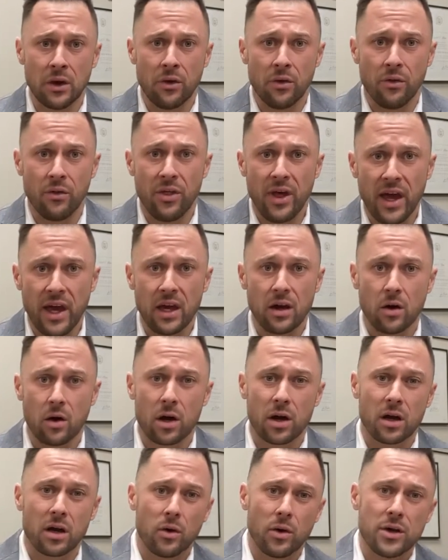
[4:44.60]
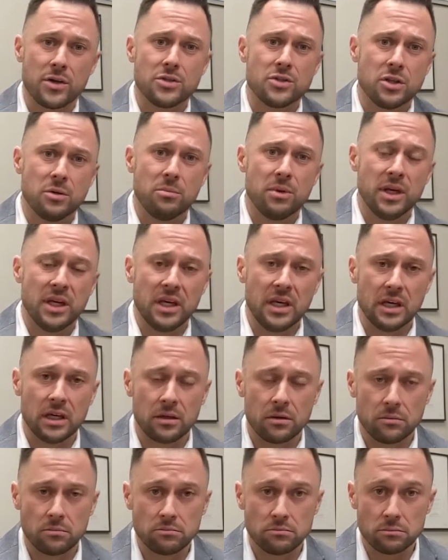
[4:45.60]
they are going to be
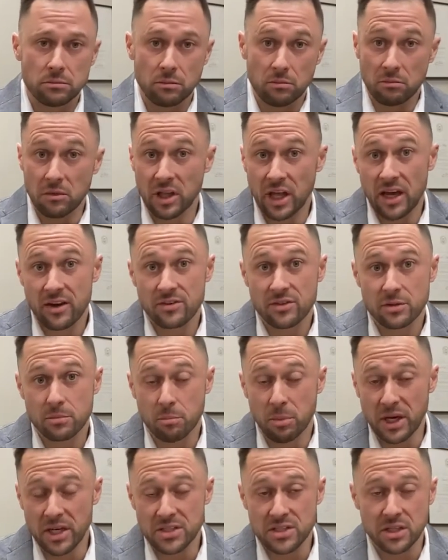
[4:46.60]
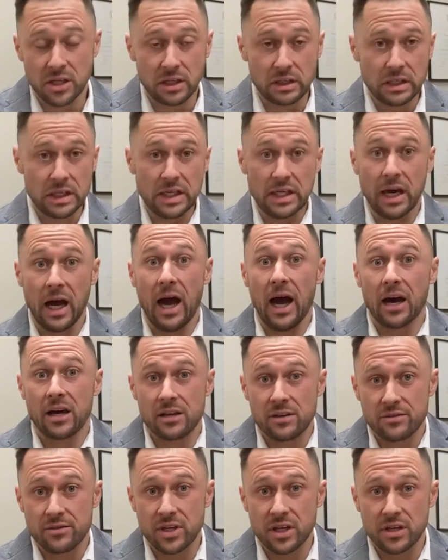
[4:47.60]
left basically
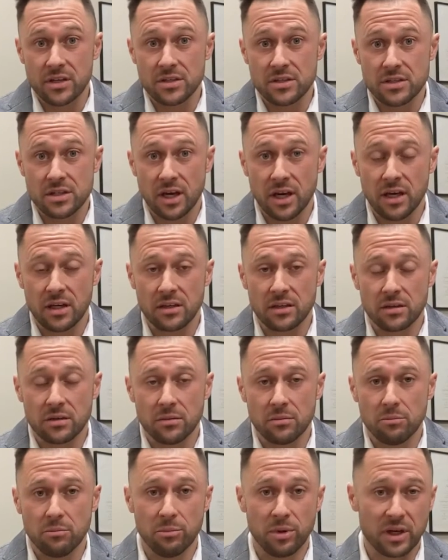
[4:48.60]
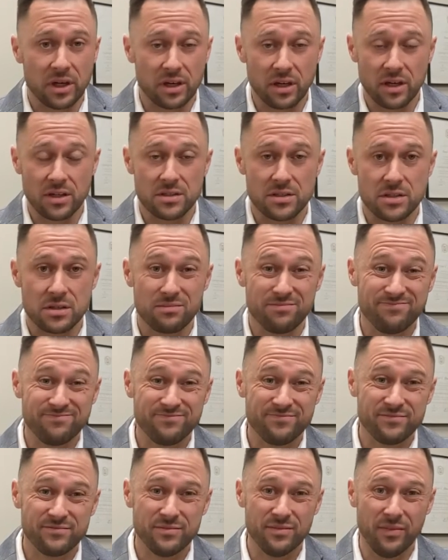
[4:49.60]
out of the estate because
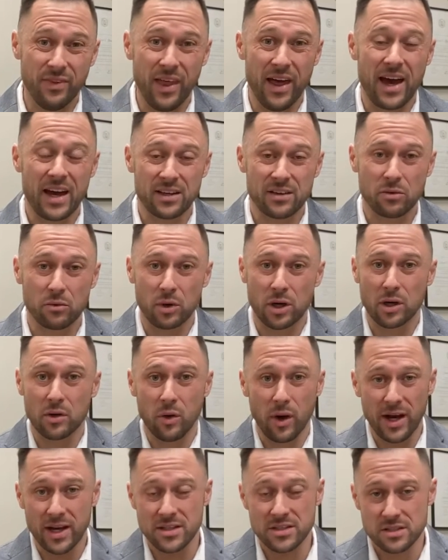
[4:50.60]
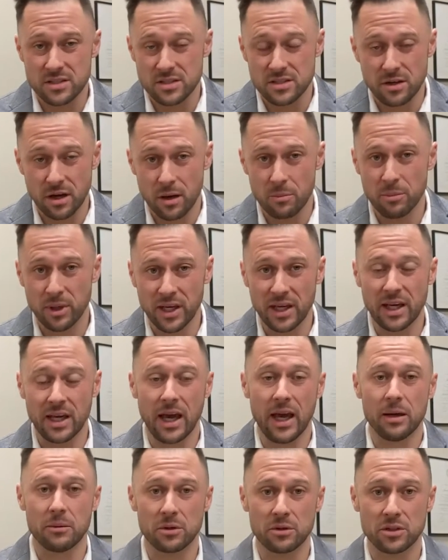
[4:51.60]
that request is not
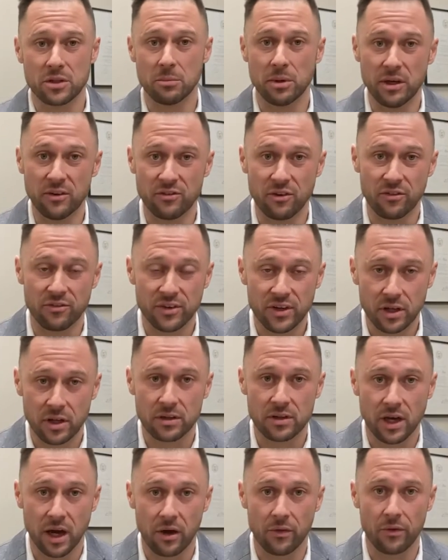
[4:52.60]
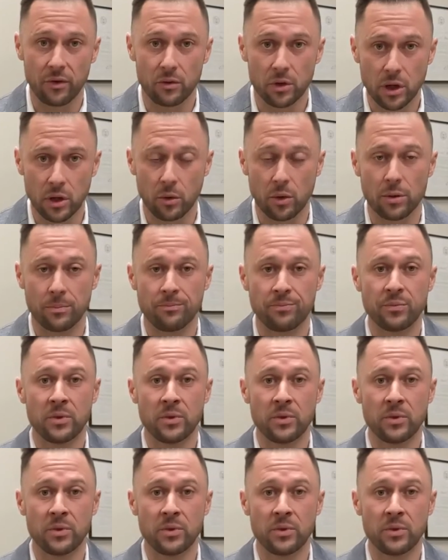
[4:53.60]
being able to be fulfilled down the road.